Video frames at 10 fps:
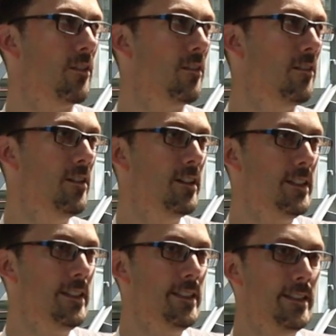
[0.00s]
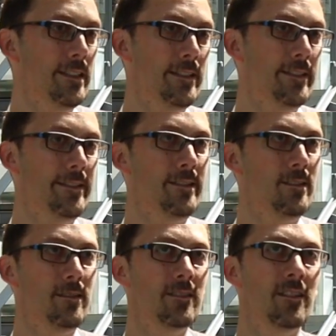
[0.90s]
or
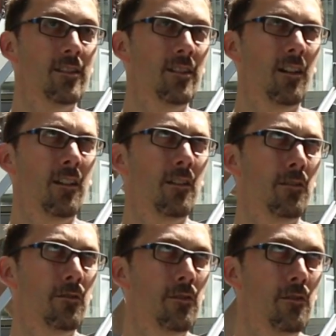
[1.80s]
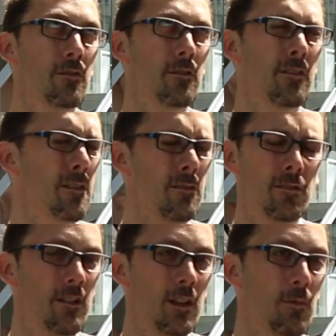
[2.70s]
yeah, I don't know
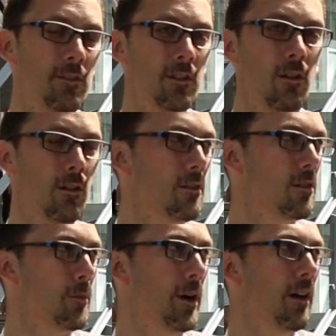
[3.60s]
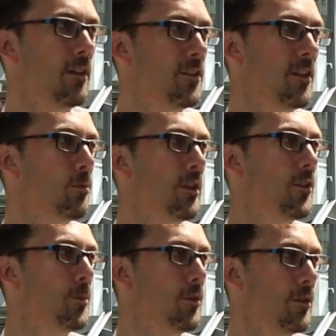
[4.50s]
the name of the other compilers that we
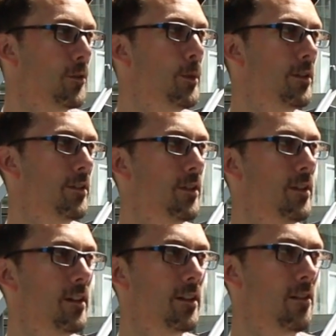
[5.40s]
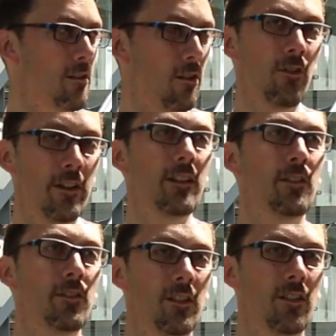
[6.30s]
support, but they're already
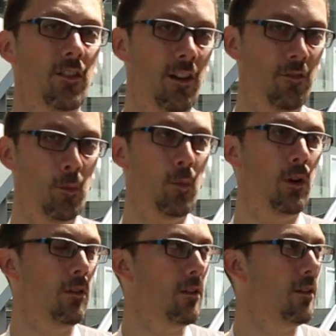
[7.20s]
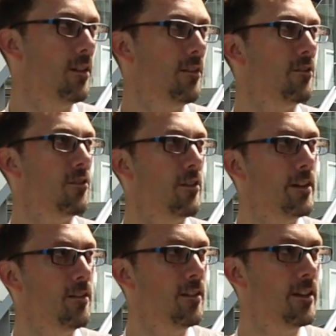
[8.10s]
using the software model of
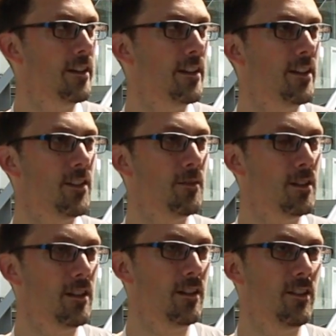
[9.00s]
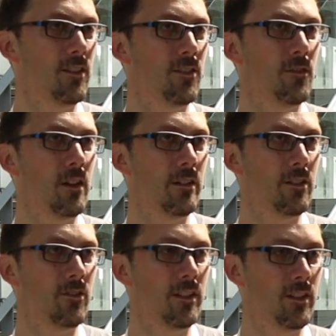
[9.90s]
Gradle, and that's something that is very
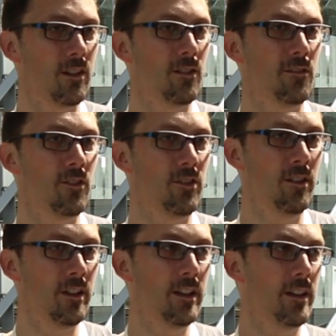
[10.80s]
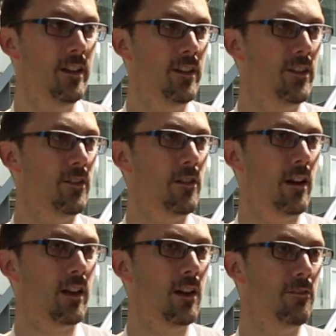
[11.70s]
interesting in the future. So
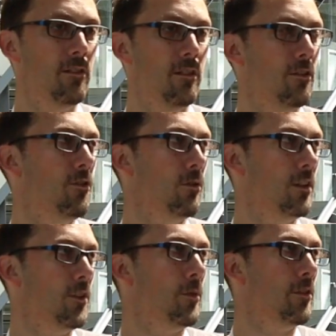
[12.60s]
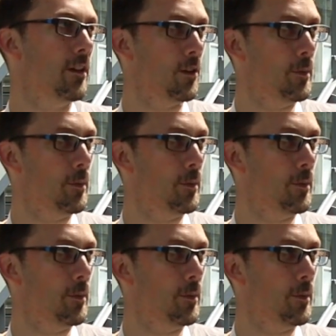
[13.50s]
I gave a talk this morning